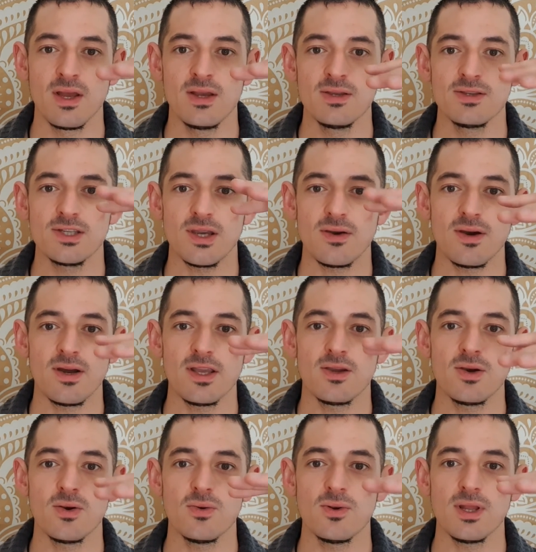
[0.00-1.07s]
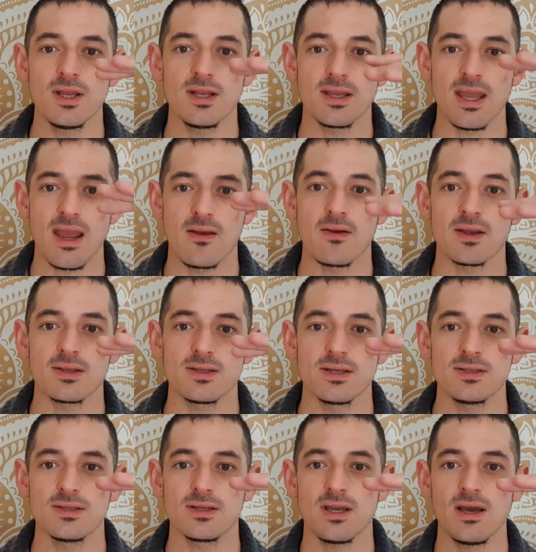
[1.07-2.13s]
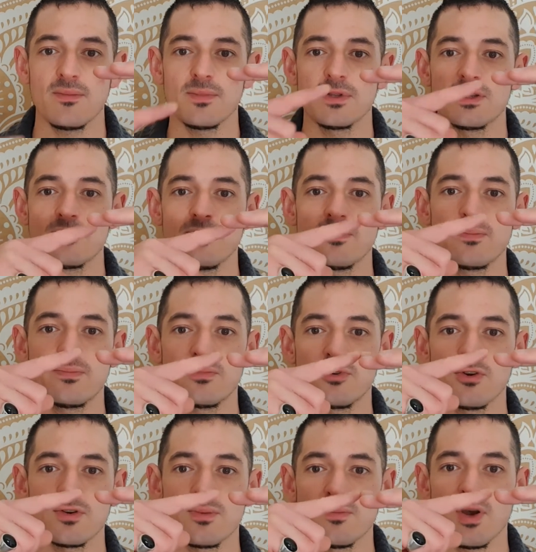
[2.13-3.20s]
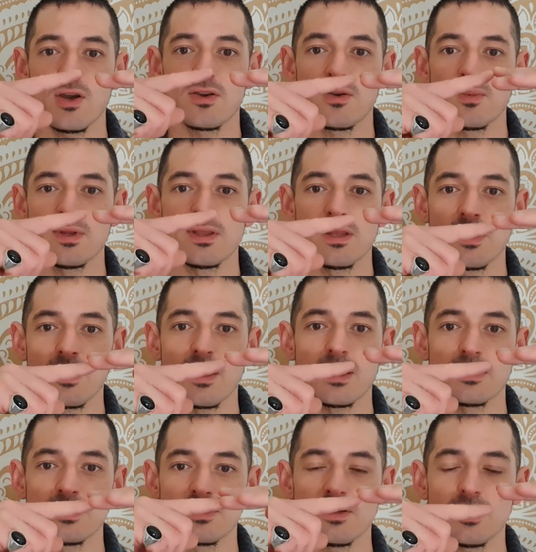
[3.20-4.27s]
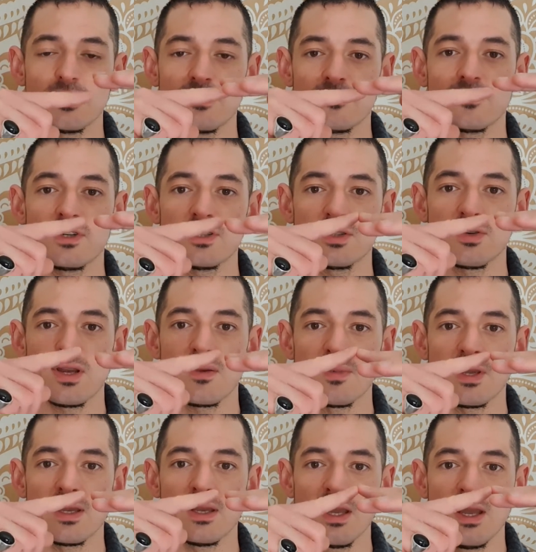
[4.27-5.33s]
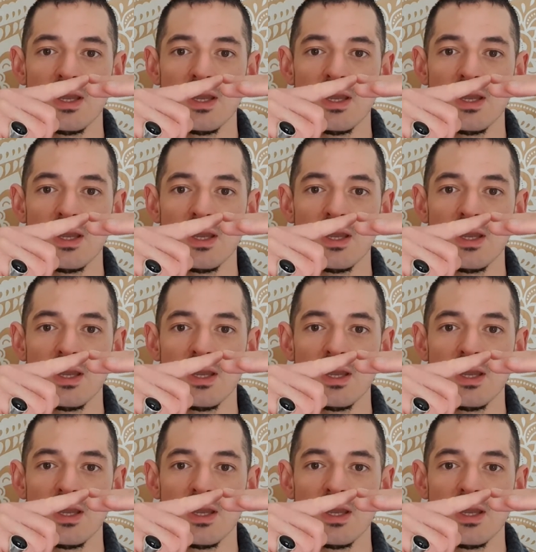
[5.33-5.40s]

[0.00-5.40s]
So I called in a character to come and prod and poke me in the eye, to try to frustrate me,